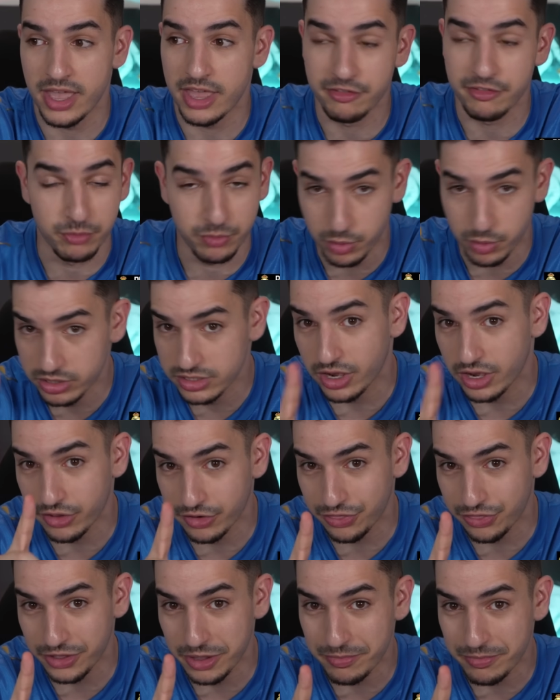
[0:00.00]
And one other
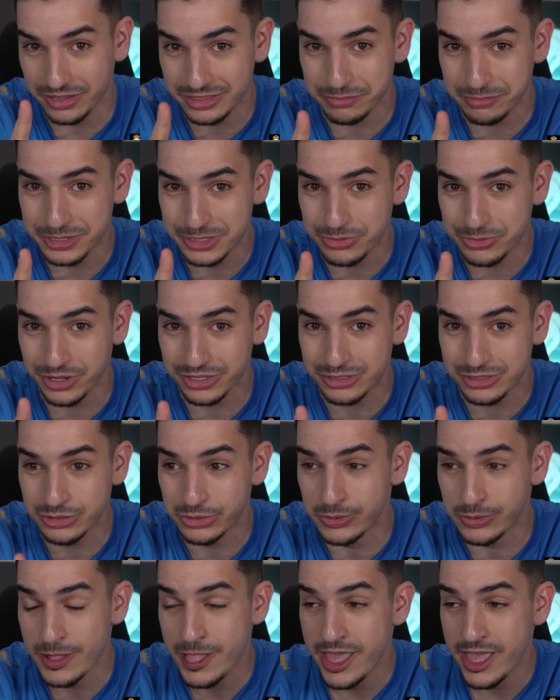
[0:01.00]
thing about them as well, too.